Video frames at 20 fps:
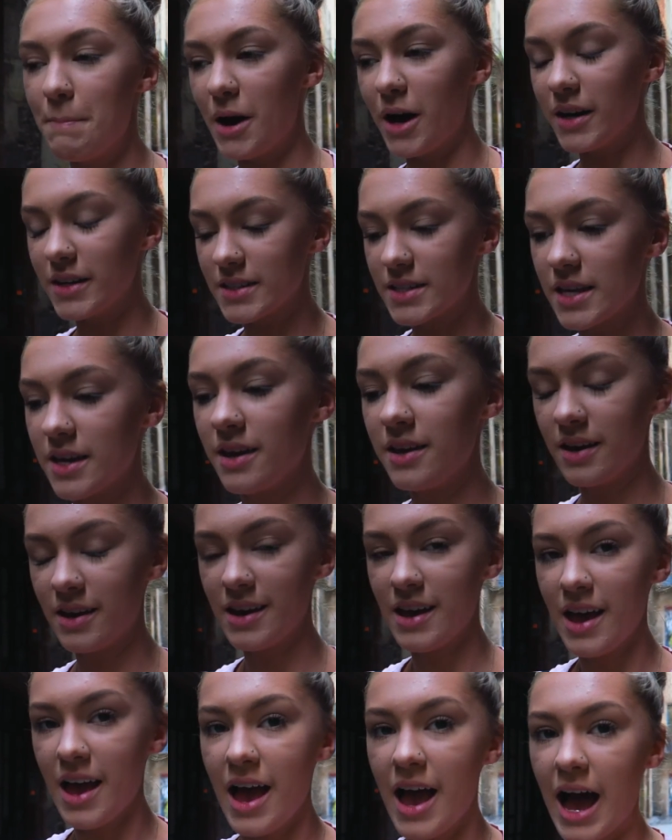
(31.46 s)
but
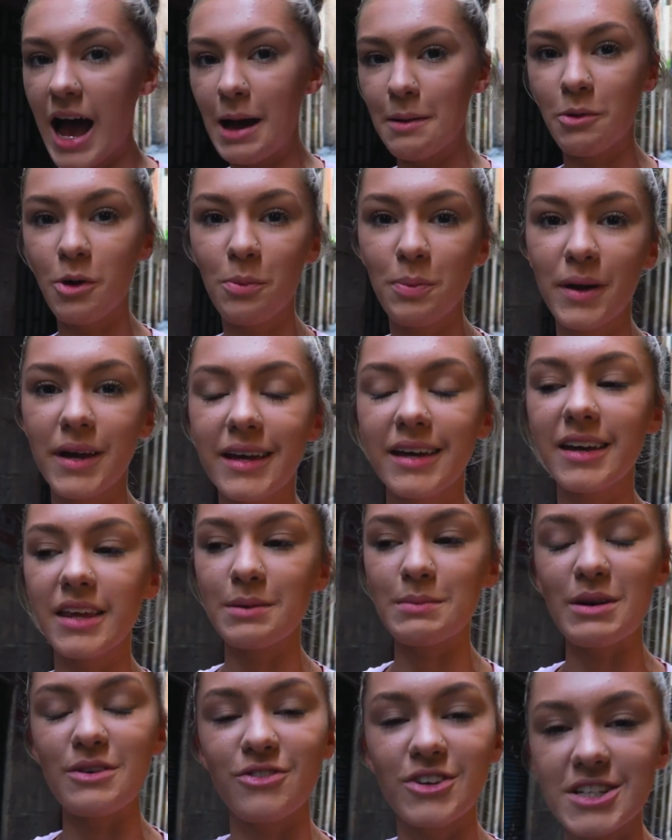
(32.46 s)
I'm hoping
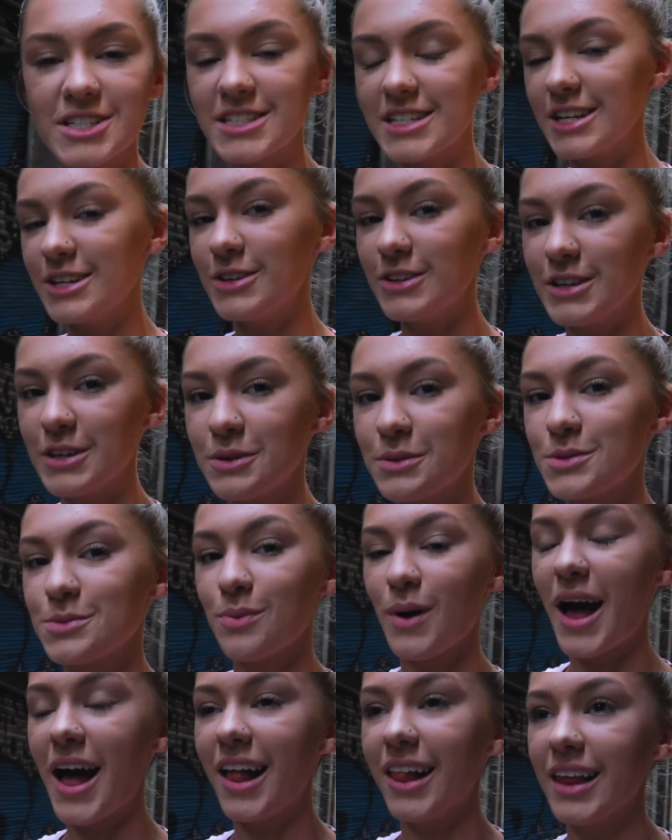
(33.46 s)
that my first day at uni
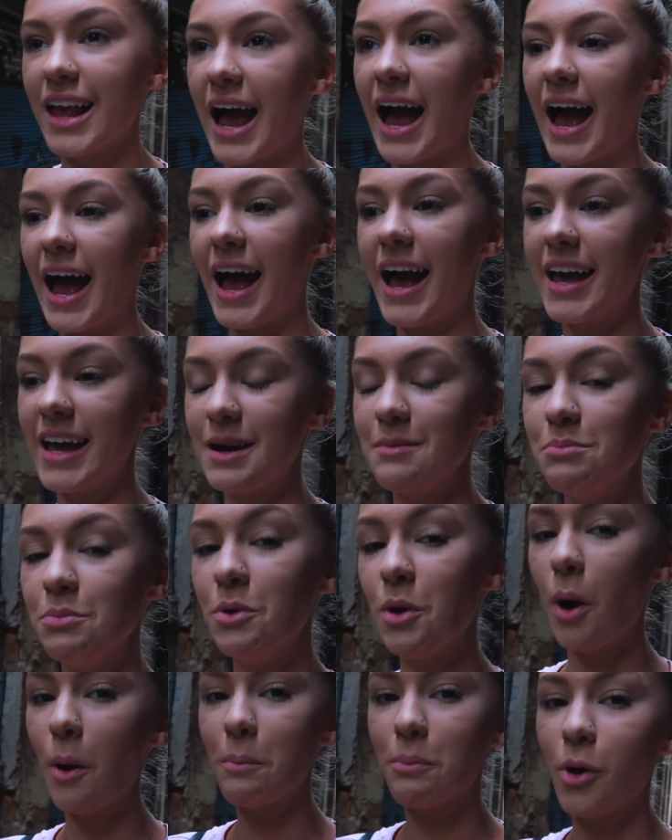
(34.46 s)
goes well. I
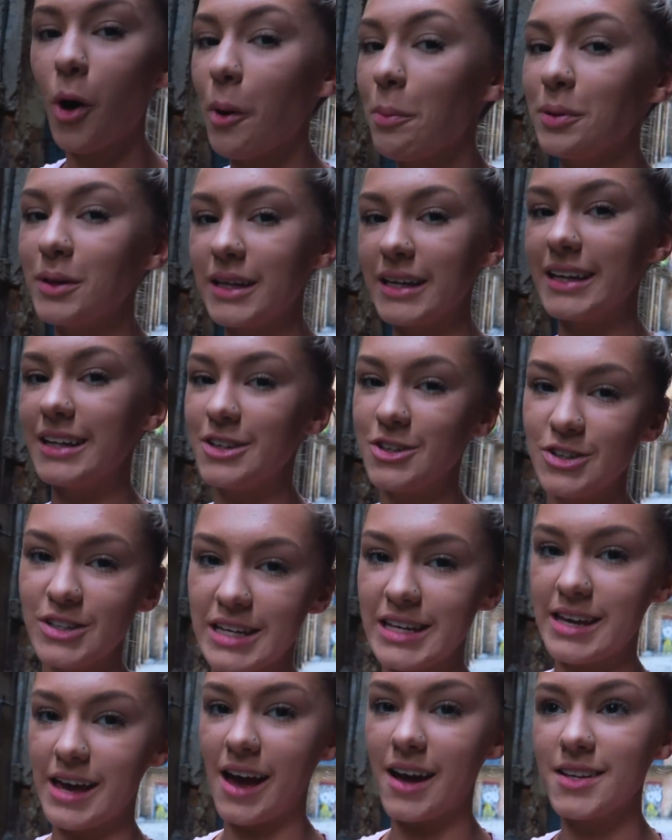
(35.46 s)
am not properly in
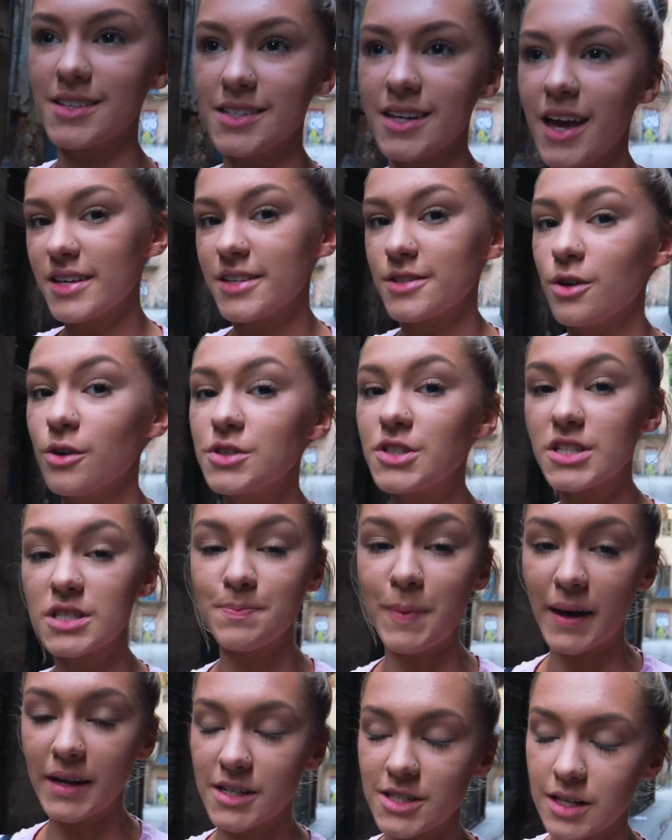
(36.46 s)
uni yet. It's all
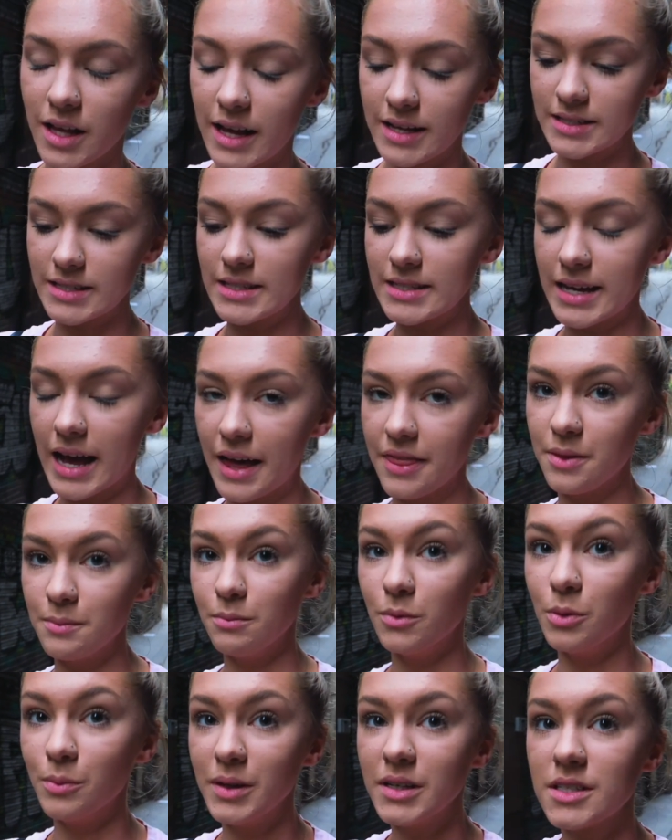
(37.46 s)
just Spanish classes at the
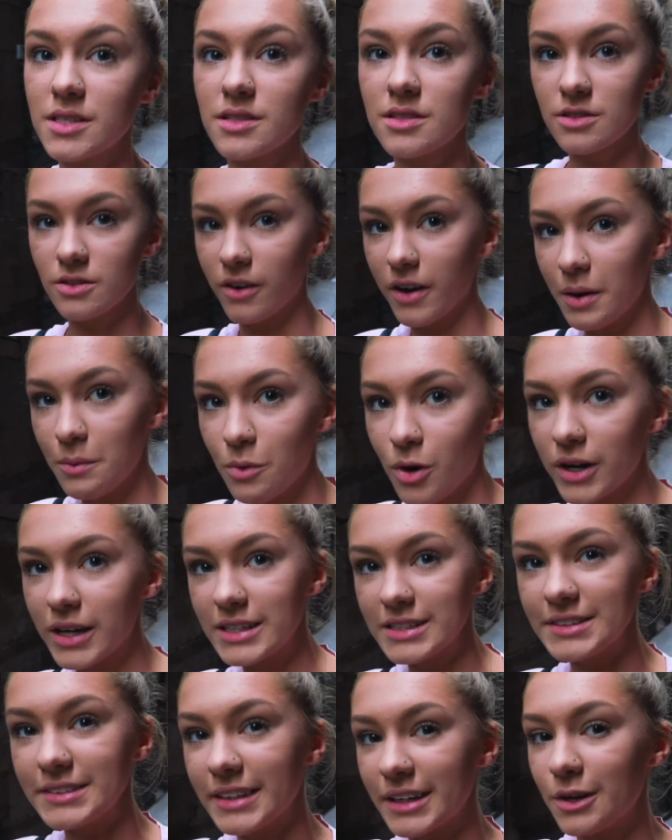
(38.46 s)
moment. Sorry, I'm
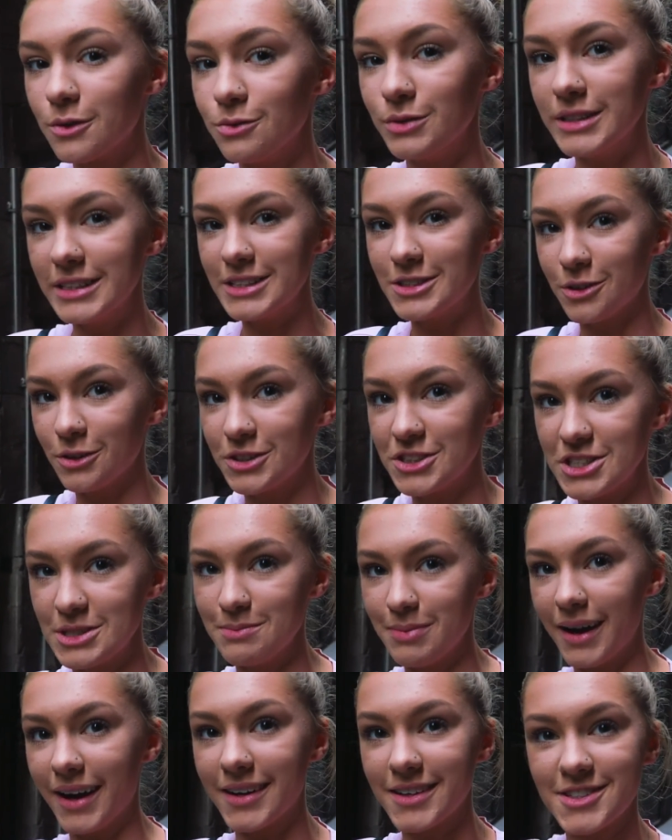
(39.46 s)
walking down like a really
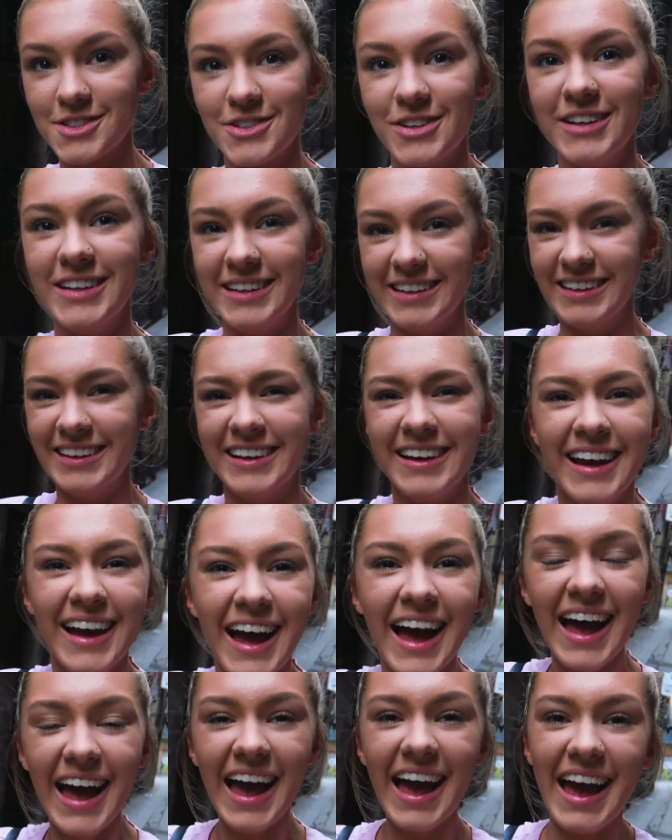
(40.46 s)
dodgy back street
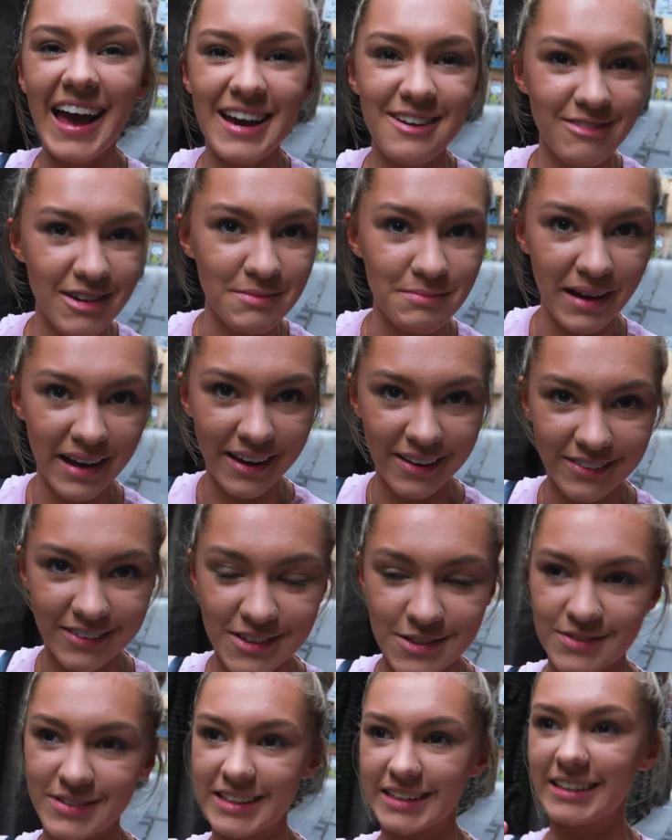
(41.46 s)
and my hair
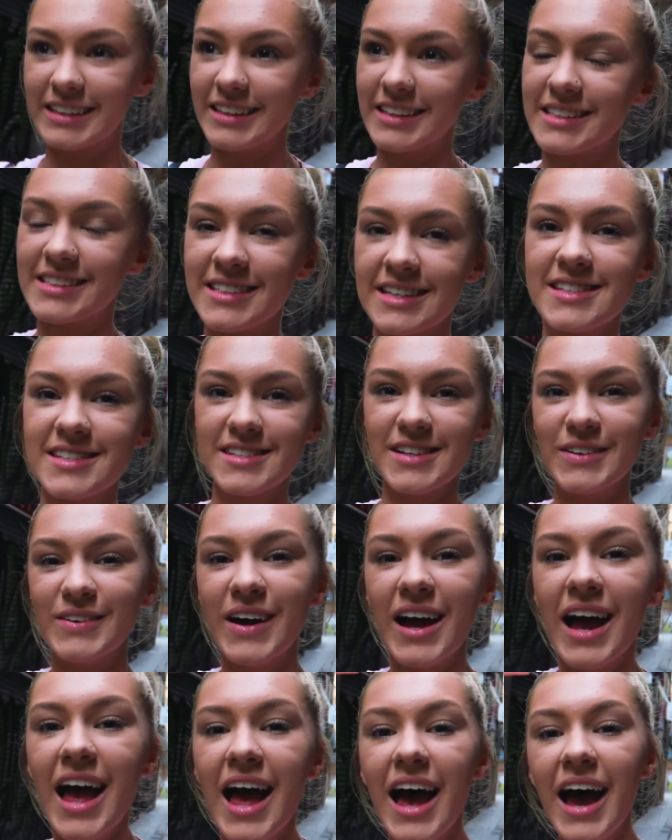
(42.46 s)
looks ridiculous.
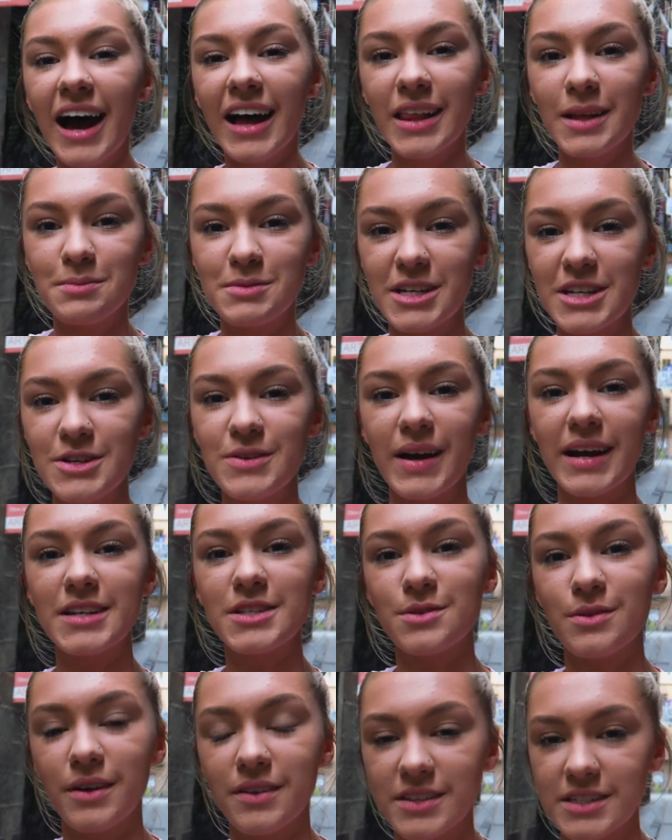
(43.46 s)
So I'll update you
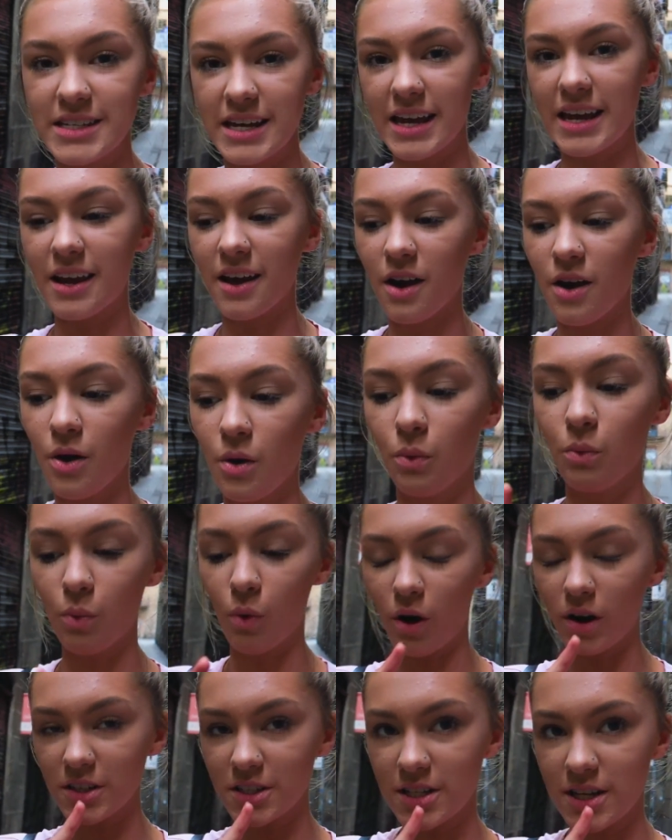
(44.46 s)
guys throughout the day
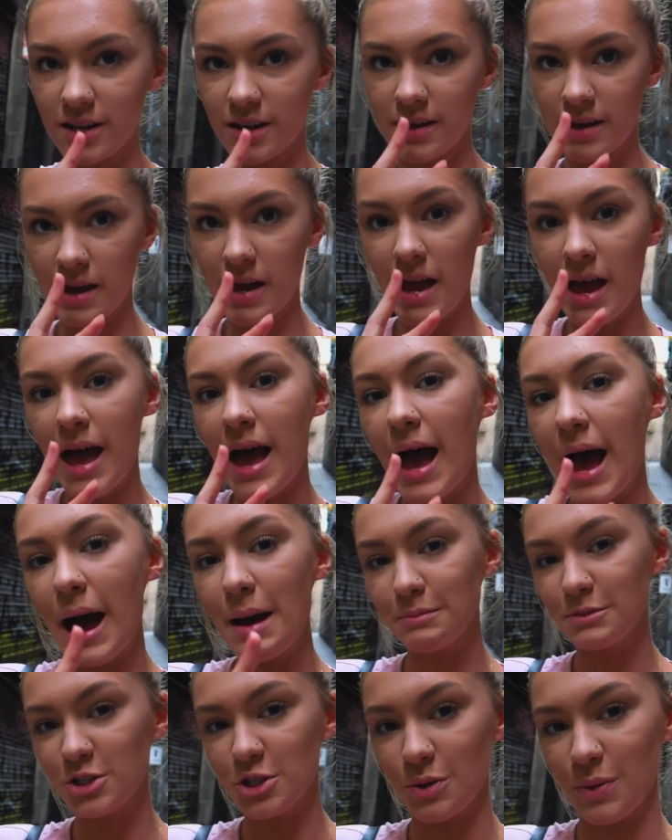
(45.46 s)
what
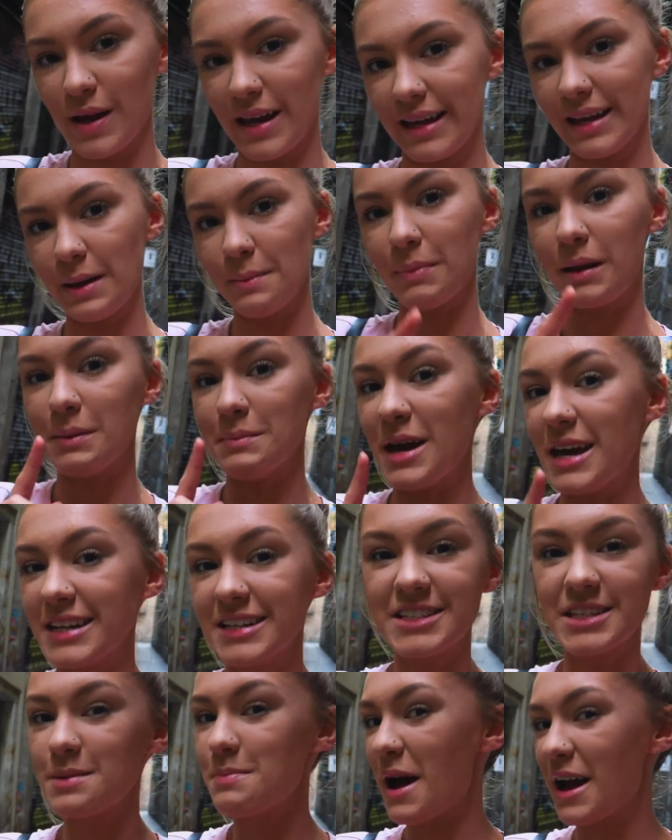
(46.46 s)
I'm doing, but I'm
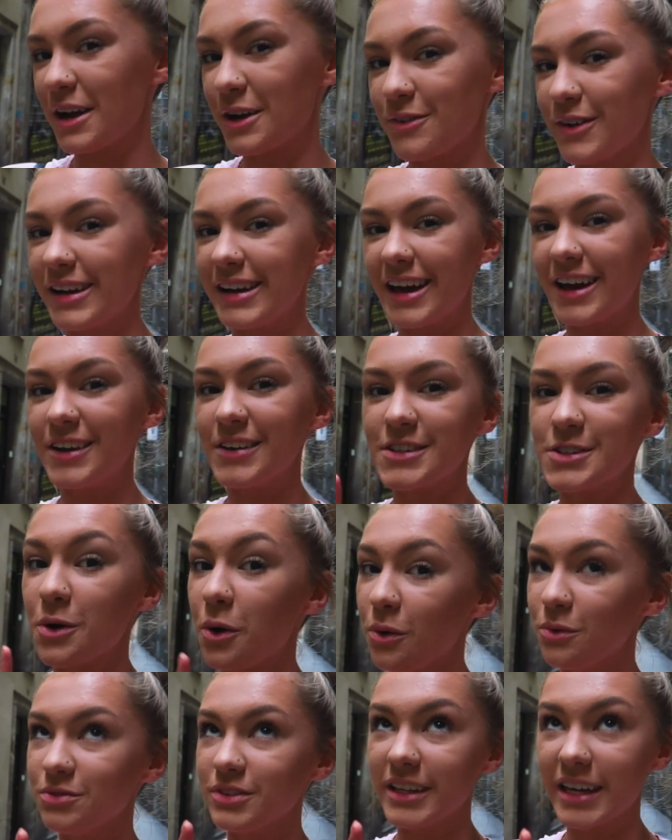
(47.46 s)
heading to the bank right now to
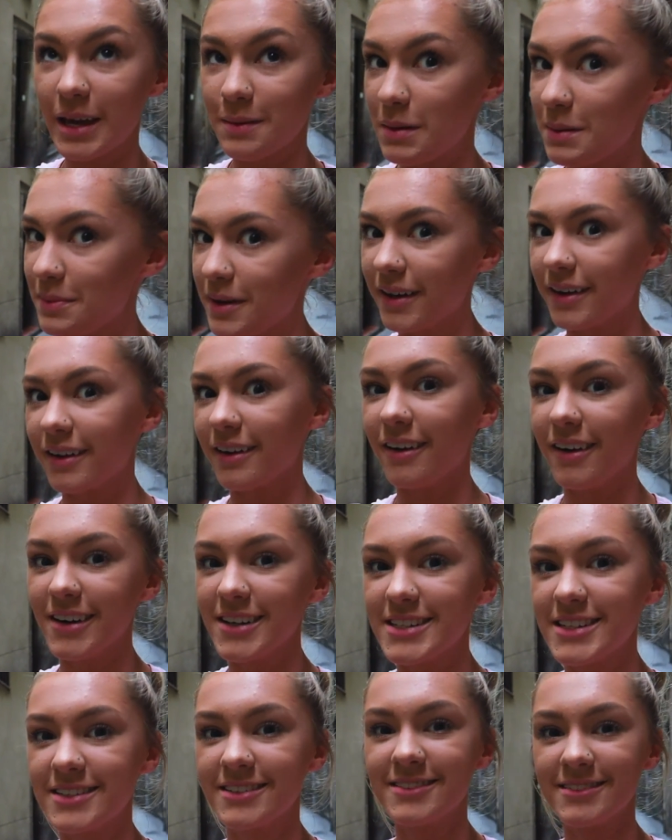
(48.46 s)
hopefully get my bank card.